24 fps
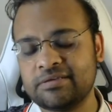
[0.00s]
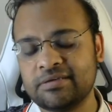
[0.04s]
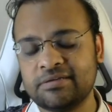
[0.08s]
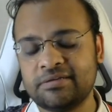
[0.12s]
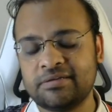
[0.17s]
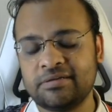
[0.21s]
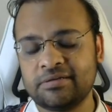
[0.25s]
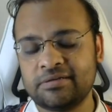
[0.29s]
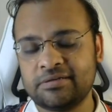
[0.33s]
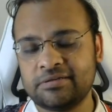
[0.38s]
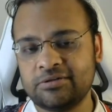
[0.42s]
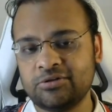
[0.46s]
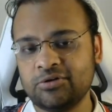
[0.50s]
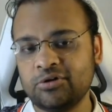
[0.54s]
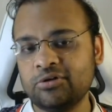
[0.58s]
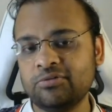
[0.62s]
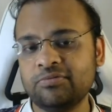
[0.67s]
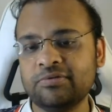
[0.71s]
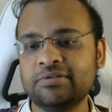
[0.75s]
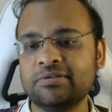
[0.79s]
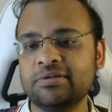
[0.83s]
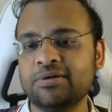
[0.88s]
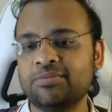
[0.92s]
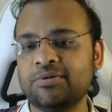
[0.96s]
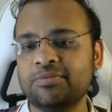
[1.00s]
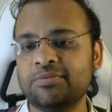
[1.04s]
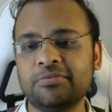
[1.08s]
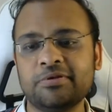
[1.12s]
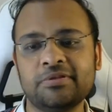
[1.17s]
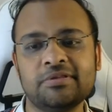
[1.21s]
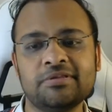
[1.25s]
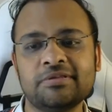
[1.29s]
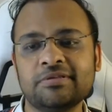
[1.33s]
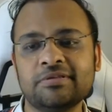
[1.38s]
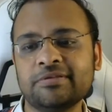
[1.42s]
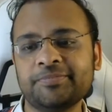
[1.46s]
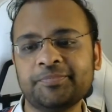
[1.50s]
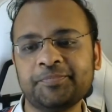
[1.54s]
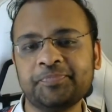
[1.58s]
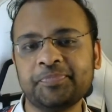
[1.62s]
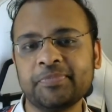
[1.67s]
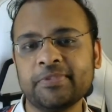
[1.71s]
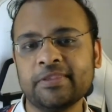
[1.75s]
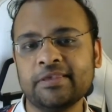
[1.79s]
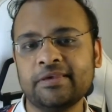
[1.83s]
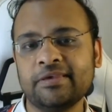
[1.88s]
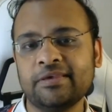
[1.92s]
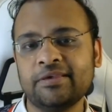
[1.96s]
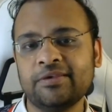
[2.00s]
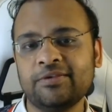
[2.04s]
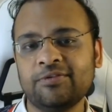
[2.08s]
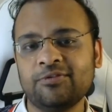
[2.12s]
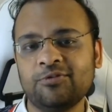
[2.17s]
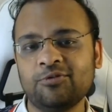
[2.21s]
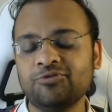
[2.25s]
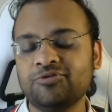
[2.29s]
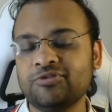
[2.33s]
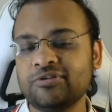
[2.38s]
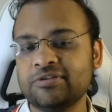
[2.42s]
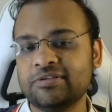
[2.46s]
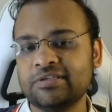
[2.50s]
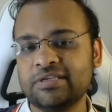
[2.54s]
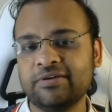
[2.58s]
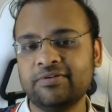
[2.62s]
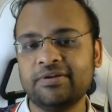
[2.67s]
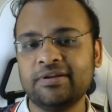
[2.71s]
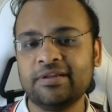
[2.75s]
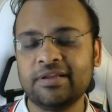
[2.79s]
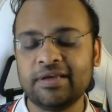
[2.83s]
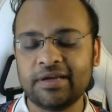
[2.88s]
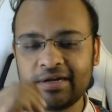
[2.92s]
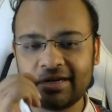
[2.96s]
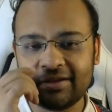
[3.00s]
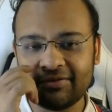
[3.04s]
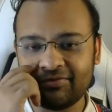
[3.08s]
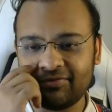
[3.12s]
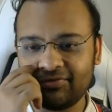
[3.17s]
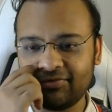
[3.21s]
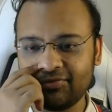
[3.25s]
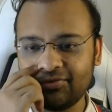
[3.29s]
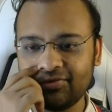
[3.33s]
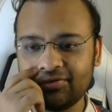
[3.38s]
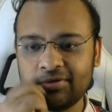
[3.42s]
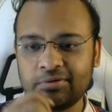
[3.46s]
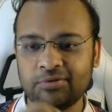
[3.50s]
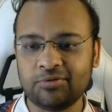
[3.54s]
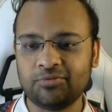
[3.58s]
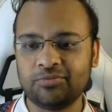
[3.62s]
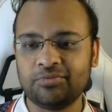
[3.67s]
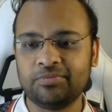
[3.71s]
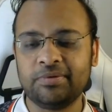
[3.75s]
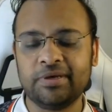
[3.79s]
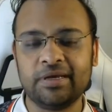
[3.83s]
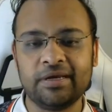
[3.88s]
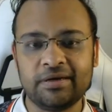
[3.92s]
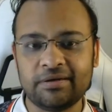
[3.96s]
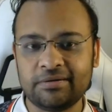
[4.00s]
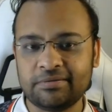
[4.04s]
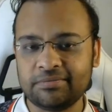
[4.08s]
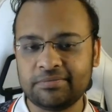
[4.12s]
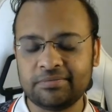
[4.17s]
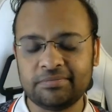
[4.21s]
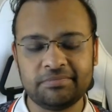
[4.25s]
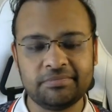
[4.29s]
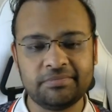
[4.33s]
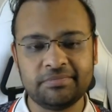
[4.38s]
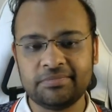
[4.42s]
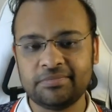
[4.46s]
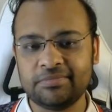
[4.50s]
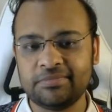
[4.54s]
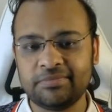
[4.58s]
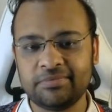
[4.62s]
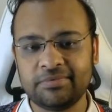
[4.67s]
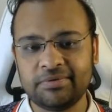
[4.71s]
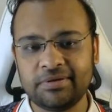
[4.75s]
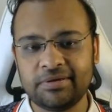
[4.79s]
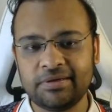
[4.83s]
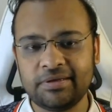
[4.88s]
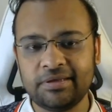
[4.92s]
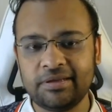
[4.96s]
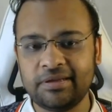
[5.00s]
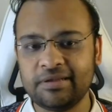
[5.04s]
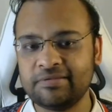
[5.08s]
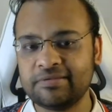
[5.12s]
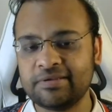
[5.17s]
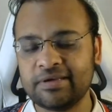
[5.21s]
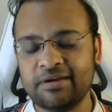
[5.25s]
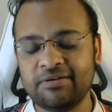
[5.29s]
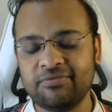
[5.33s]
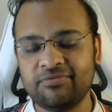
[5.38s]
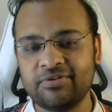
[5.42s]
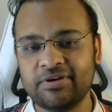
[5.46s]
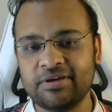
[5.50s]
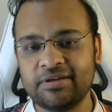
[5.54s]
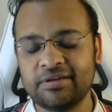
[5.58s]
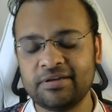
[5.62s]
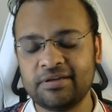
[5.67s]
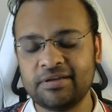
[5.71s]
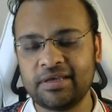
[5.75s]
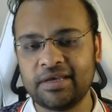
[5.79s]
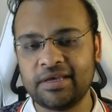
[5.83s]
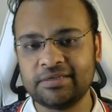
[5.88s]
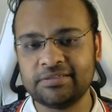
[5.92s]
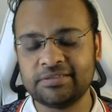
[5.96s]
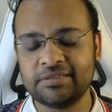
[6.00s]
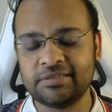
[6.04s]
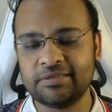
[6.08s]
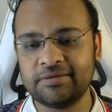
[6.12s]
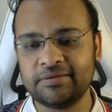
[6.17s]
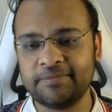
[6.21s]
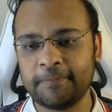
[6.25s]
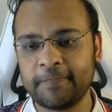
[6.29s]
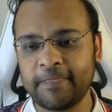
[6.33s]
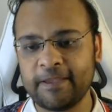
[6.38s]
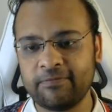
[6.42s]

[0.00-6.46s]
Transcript: construction. Always remember this. Rook g7, knight f4, and he resigned finally actually.